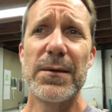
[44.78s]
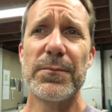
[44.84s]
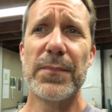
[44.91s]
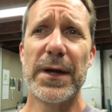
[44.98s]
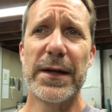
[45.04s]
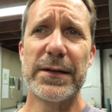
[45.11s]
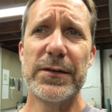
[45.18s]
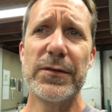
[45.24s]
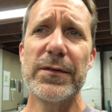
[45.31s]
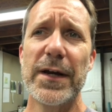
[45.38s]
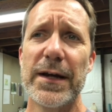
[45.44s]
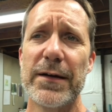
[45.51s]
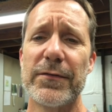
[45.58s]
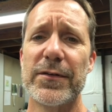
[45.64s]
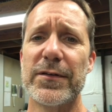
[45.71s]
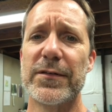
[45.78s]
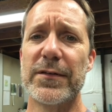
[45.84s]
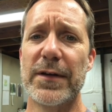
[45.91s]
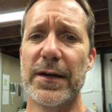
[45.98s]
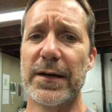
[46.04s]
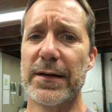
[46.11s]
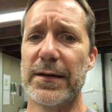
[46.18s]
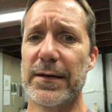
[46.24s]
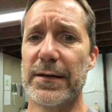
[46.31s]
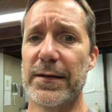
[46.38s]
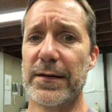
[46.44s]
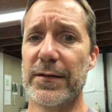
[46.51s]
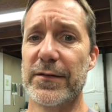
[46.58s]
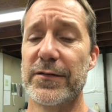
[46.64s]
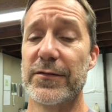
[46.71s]
but I do have
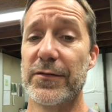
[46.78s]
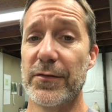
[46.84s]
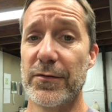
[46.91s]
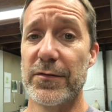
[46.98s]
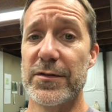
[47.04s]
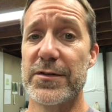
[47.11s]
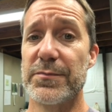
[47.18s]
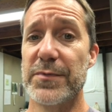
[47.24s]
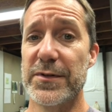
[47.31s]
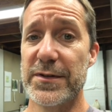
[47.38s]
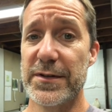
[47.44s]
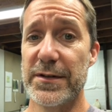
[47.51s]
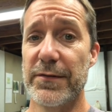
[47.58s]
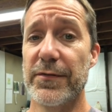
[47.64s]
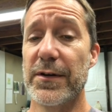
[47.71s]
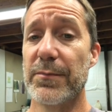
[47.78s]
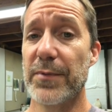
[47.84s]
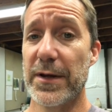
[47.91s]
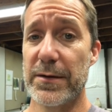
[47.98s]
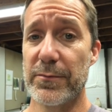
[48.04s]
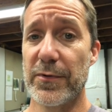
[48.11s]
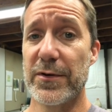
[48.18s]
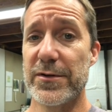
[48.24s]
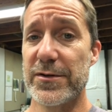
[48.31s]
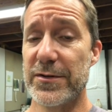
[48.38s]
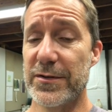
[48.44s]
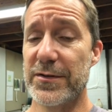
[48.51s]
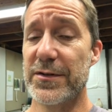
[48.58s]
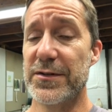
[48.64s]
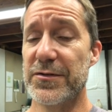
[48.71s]
certain specific
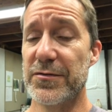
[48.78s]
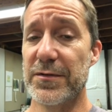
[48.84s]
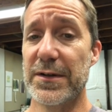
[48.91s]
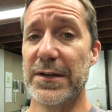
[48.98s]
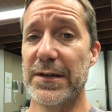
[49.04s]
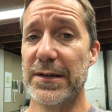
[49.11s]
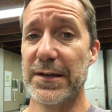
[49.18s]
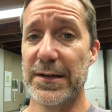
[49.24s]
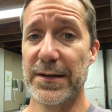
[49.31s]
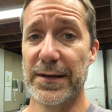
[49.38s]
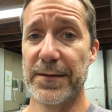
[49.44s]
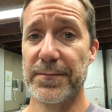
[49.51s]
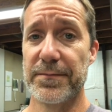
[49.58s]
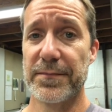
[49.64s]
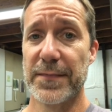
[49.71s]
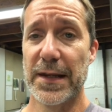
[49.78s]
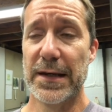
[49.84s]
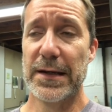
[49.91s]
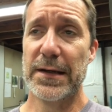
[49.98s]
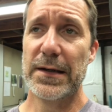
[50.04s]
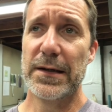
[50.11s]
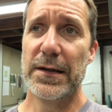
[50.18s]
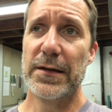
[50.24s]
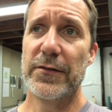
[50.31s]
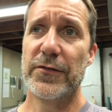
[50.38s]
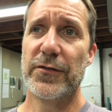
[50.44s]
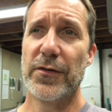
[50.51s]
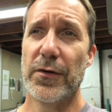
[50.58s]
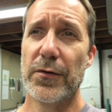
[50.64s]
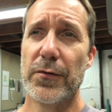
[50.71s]
paintbrushes that you need to get.
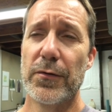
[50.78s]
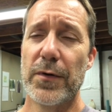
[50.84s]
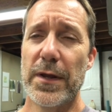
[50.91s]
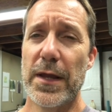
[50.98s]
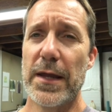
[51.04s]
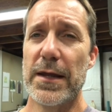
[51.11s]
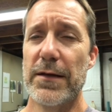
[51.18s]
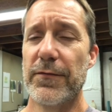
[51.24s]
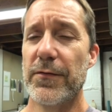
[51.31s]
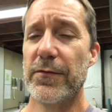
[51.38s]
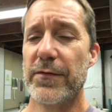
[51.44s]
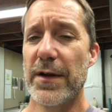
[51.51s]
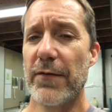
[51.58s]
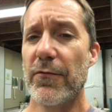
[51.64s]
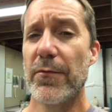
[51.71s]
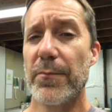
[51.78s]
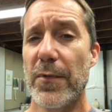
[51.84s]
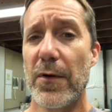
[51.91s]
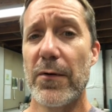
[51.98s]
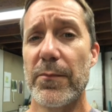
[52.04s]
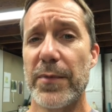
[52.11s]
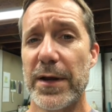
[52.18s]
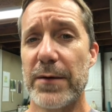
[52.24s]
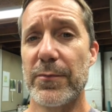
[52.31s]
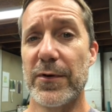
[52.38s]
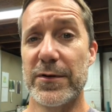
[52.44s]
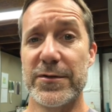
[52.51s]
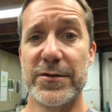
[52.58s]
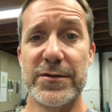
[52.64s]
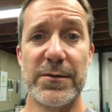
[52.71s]
So if you've never bought
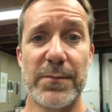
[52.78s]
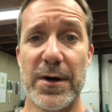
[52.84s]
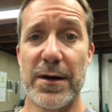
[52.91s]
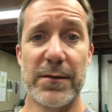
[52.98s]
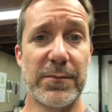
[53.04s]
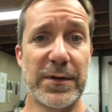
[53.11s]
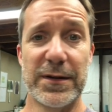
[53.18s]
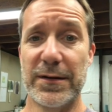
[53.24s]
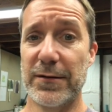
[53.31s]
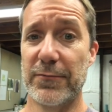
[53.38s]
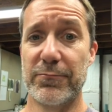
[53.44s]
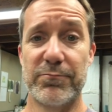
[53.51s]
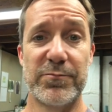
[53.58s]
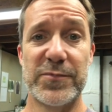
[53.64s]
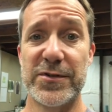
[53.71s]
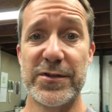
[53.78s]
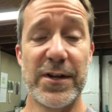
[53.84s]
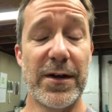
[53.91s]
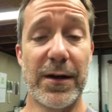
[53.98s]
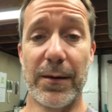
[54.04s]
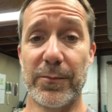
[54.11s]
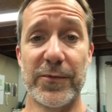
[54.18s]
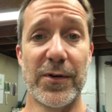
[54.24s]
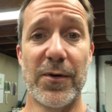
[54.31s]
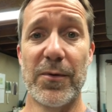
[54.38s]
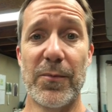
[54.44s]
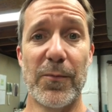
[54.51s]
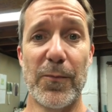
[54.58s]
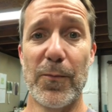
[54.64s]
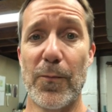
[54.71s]
paintbrushes, you might be stumped
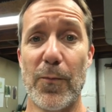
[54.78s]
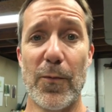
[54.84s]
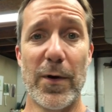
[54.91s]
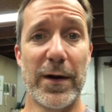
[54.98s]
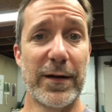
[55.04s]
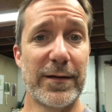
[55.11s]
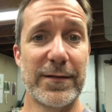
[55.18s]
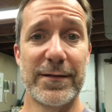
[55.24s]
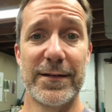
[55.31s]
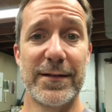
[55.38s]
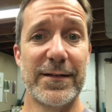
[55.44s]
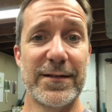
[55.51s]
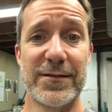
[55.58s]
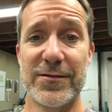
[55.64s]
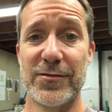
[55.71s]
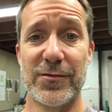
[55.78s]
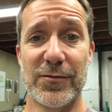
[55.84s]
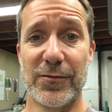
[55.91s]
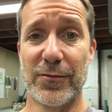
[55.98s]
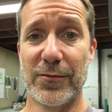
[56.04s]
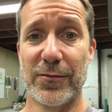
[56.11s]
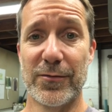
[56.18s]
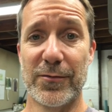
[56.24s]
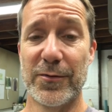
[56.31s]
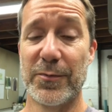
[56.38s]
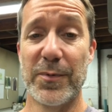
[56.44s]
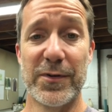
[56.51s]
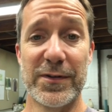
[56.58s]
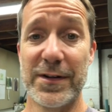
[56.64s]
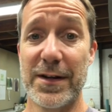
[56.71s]
on what it is you're
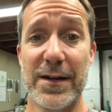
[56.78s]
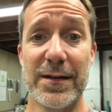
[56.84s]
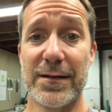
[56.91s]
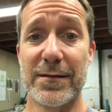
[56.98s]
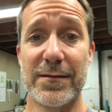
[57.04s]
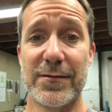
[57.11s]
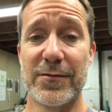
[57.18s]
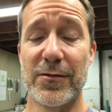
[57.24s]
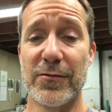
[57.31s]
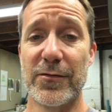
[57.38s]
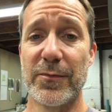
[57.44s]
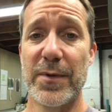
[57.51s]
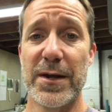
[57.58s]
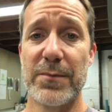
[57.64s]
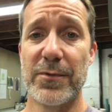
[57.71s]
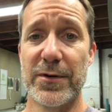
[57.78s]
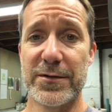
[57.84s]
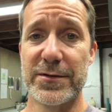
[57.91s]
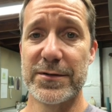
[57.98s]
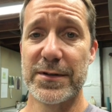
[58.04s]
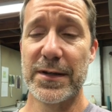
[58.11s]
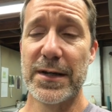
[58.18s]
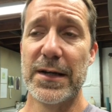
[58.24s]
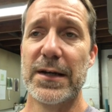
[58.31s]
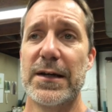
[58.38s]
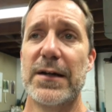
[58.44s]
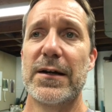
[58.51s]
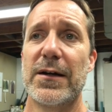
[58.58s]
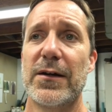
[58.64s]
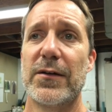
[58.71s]
supposed to get in terms of paintbrushes.
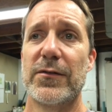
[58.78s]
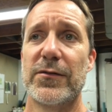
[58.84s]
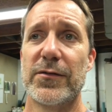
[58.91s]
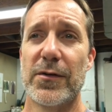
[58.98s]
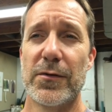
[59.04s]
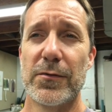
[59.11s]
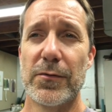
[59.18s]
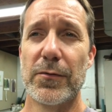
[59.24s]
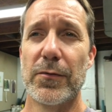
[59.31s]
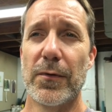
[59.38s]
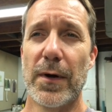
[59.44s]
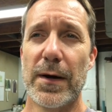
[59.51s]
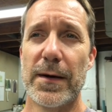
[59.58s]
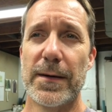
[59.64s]
So